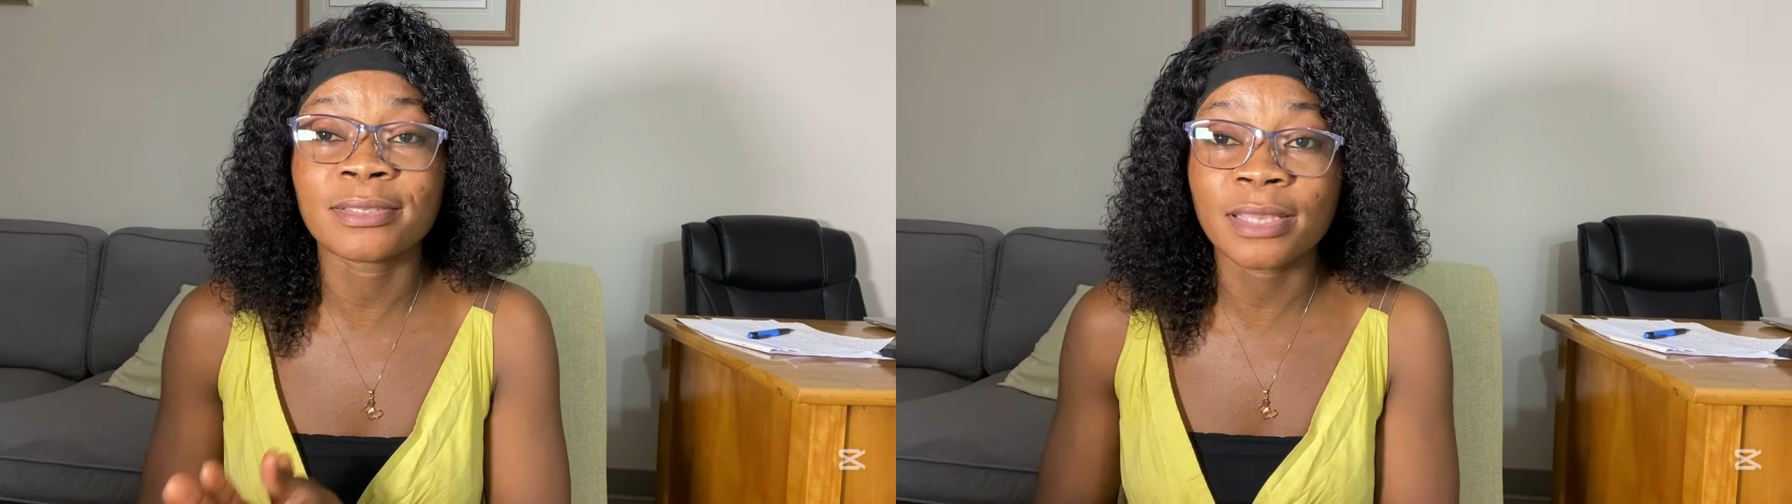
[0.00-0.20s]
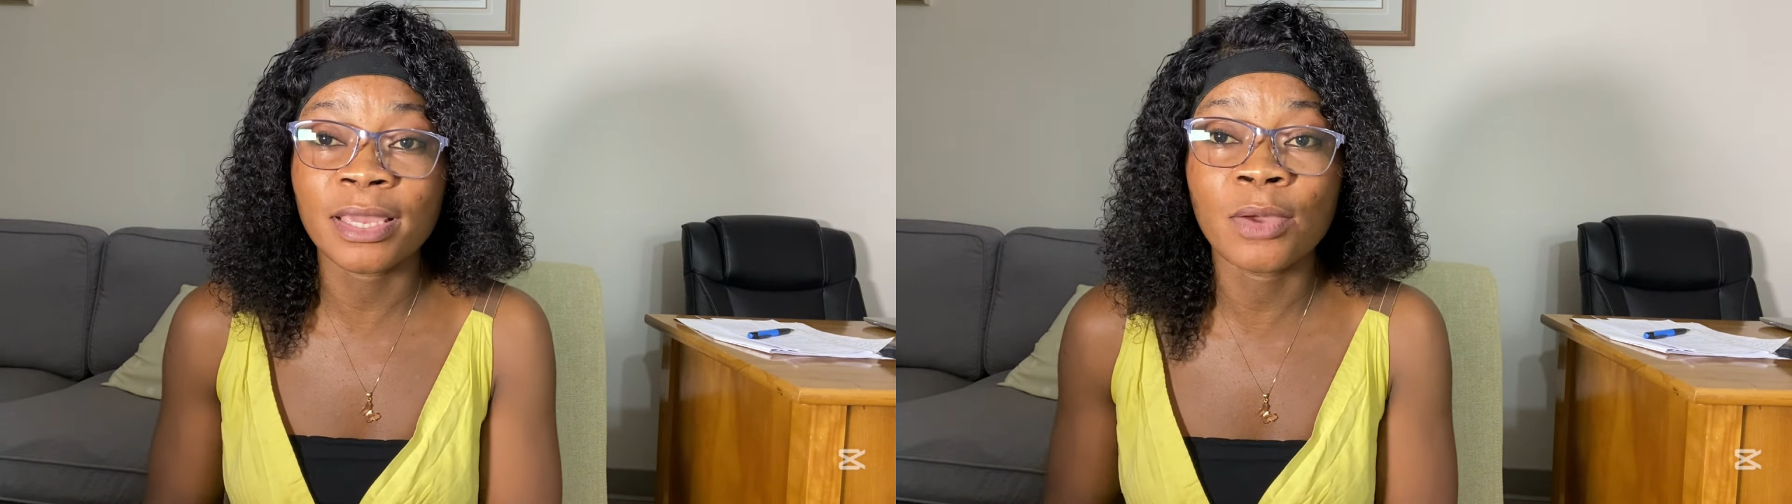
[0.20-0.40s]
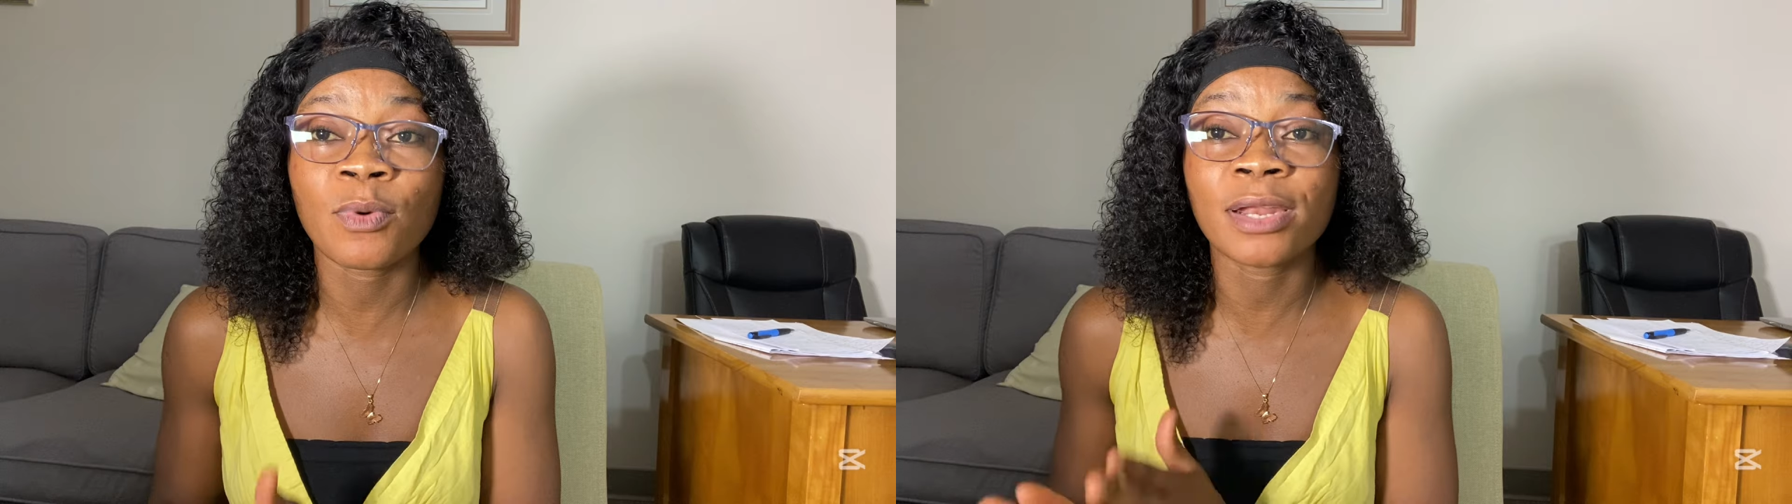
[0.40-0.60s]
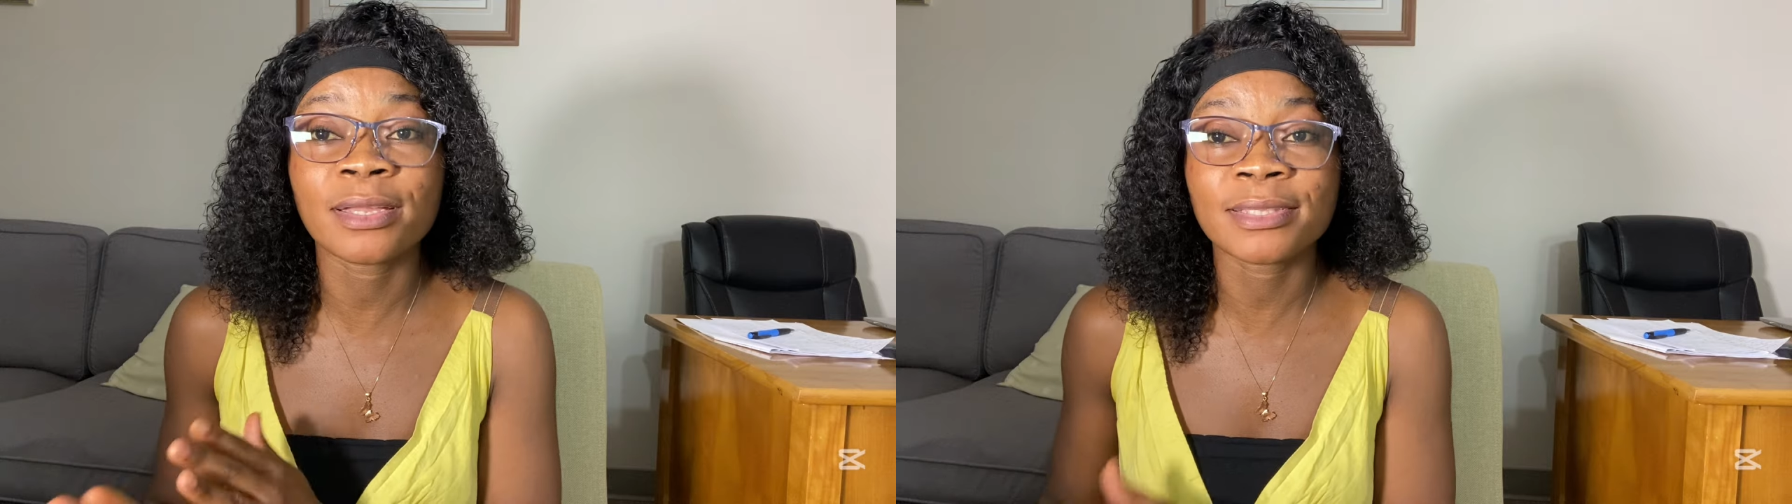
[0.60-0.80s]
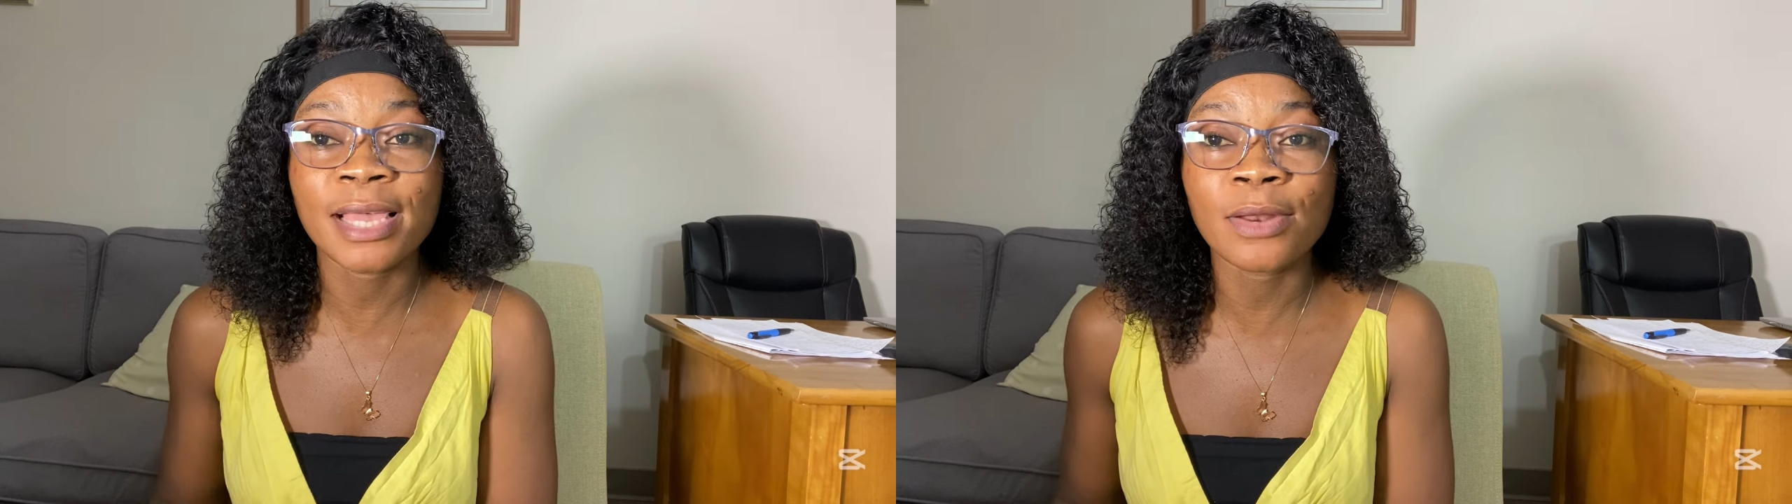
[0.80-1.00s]
the second one,
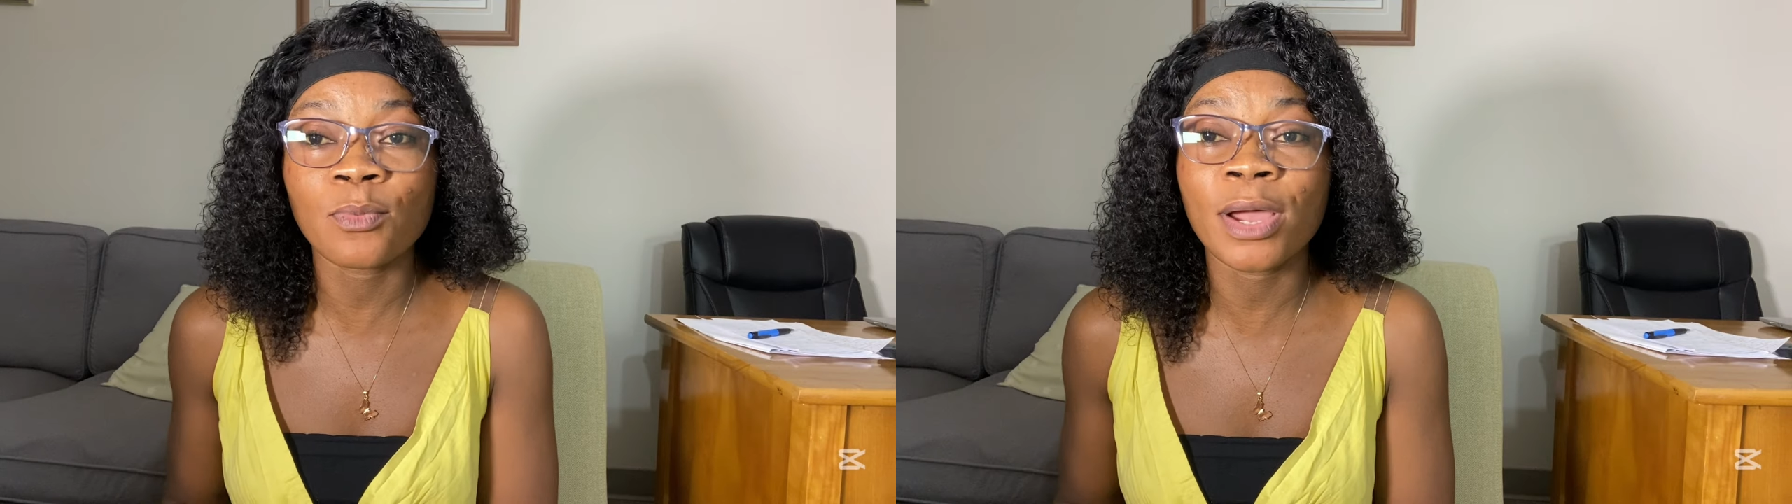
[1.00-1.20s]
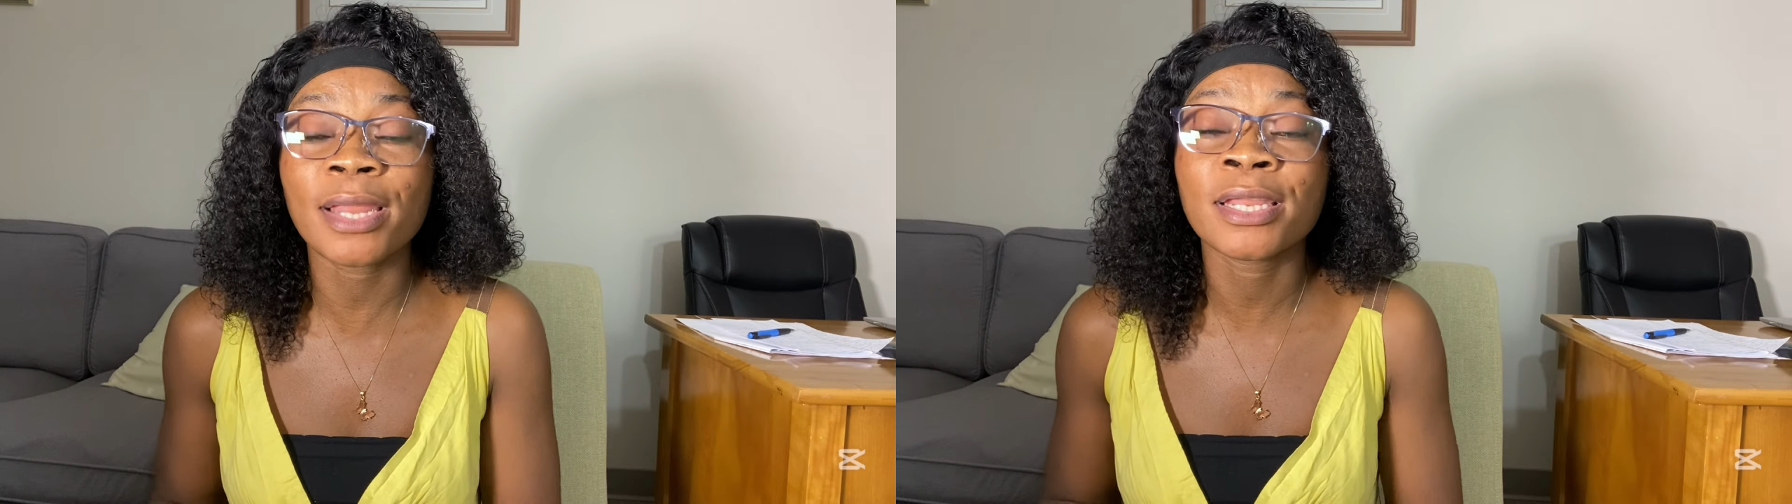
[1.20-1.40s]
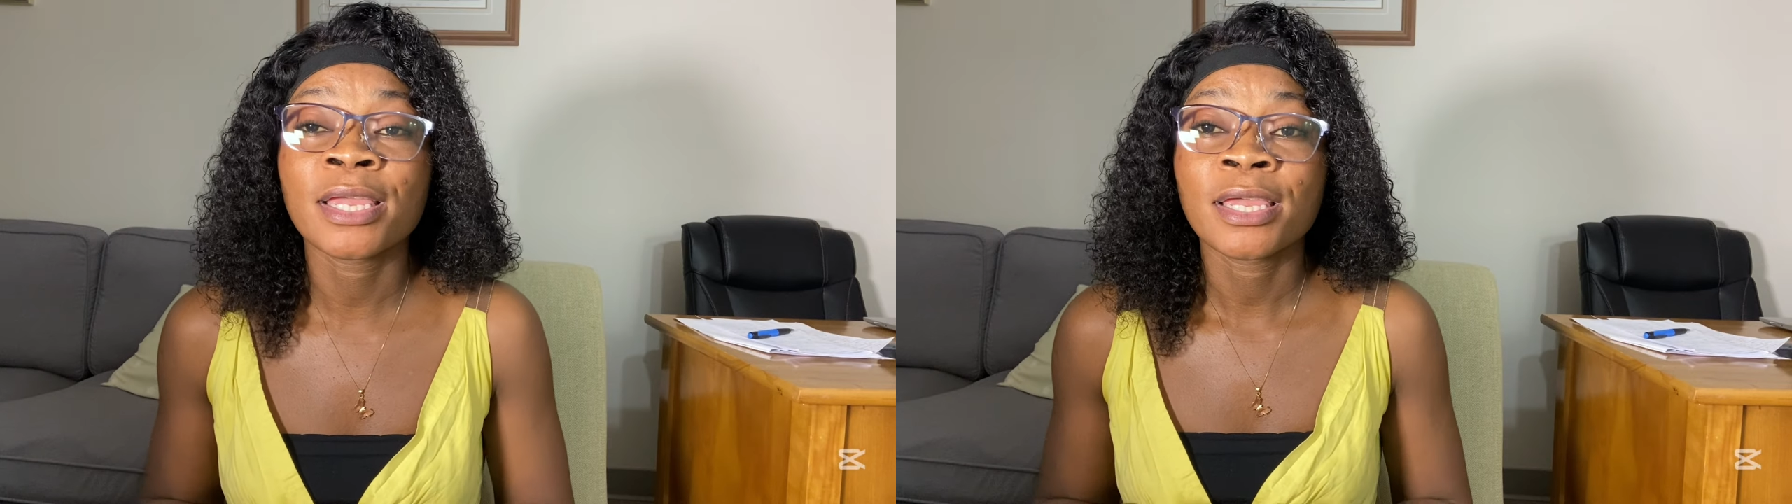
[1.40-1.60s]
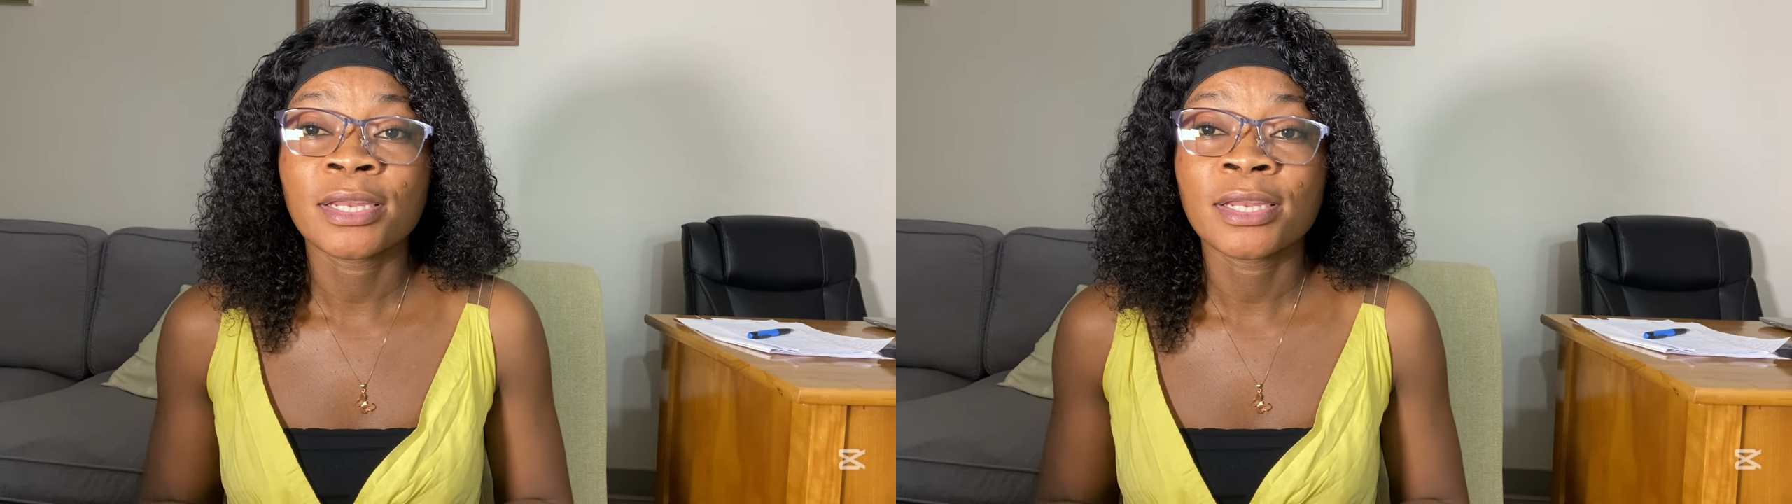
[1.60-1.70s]
the third one,